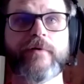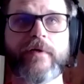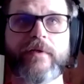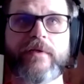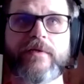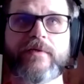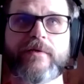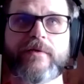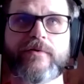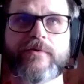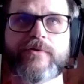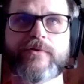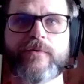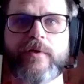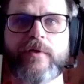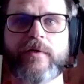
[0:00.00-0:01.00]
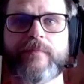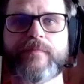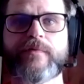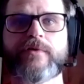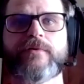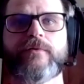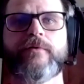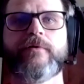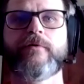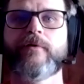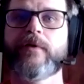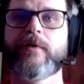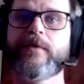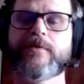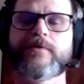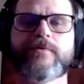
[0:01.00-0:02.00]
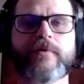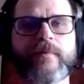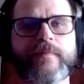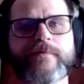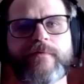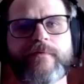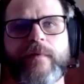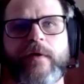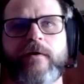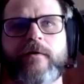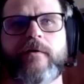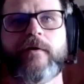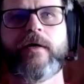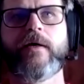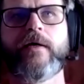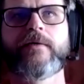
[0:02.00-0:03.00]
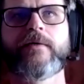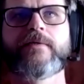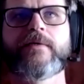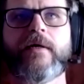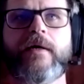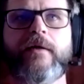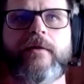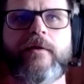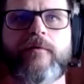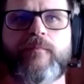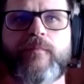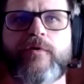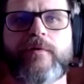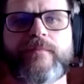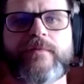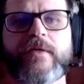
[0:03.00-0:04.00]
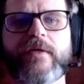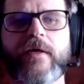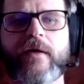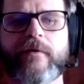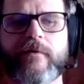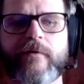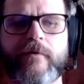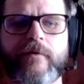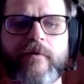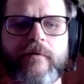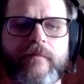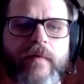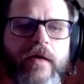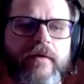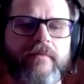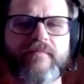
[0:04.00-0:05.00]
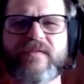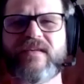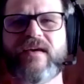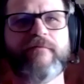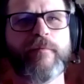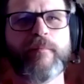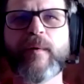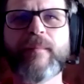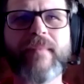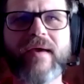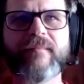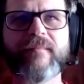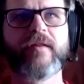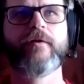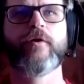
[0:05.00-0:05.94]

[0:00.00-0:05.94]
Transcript: these little scripts, or they'll get these scripts from the internet, and they'll put them together and save them in maybe their